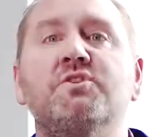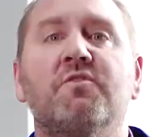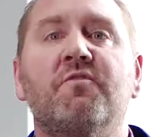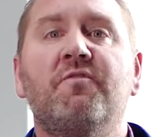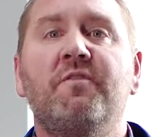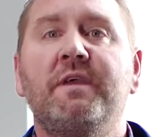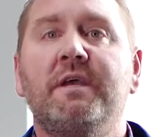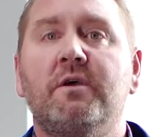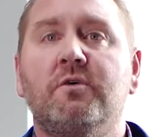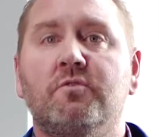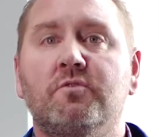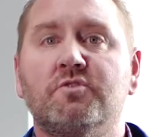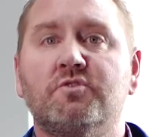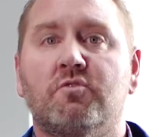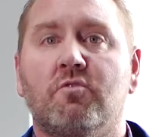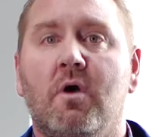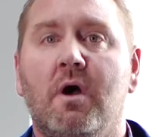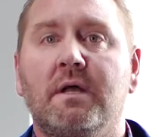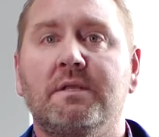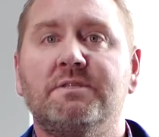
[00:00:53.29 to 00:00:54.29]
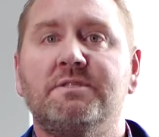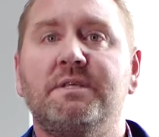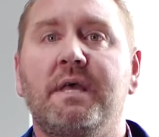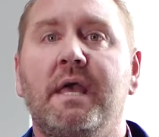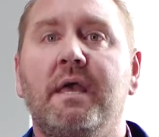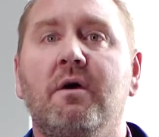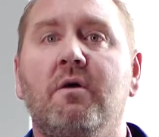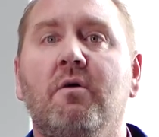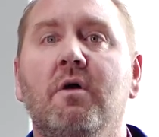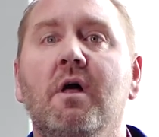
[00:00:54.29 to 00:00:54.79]
your vehicles are on
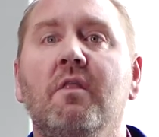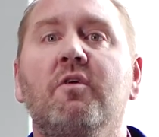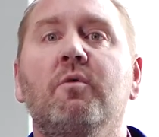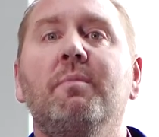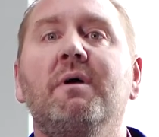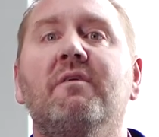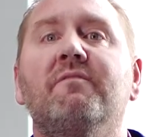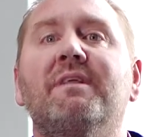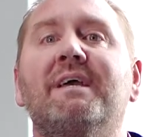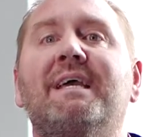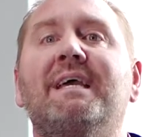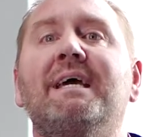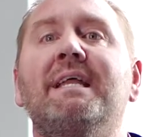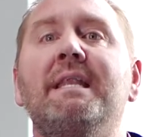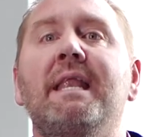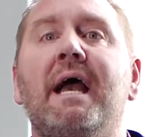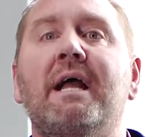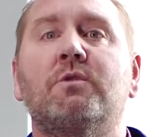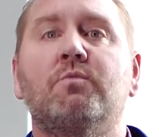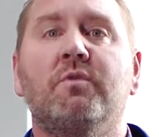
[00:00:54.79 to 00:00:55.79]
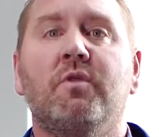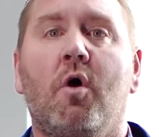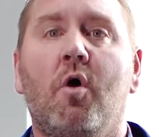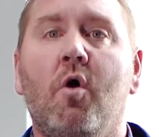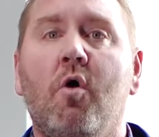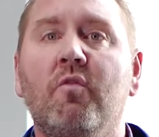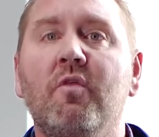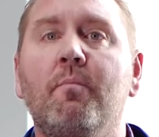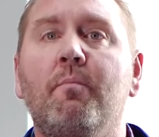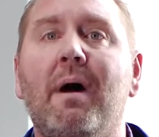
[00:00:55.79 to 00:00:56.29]
sale, you'll be able to connect with
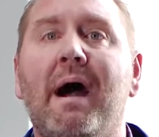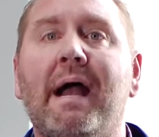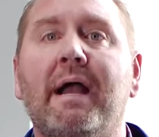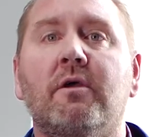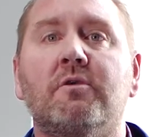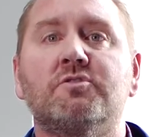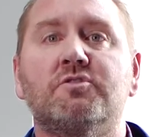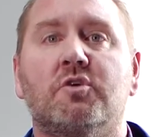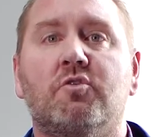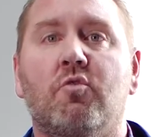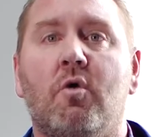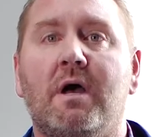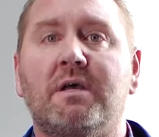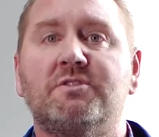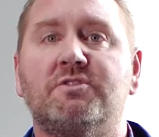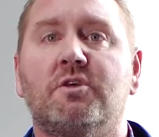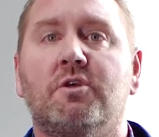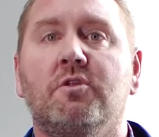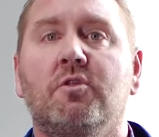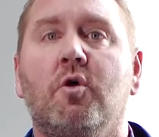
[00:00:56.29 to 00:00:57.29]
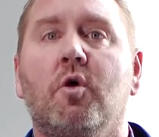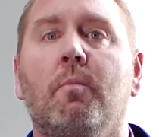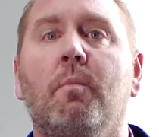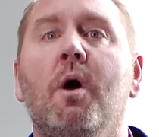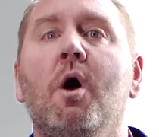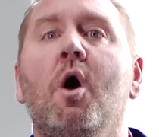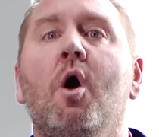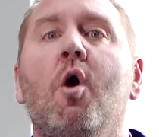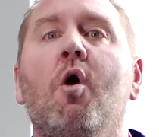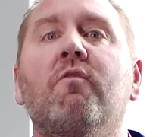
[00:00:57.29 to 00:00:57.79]
all the buyers across the globe.
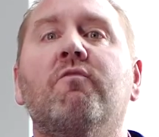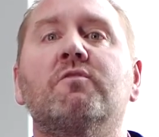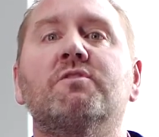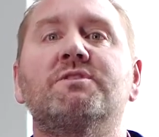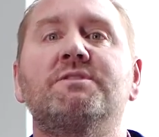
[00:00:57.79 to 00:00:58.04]
Over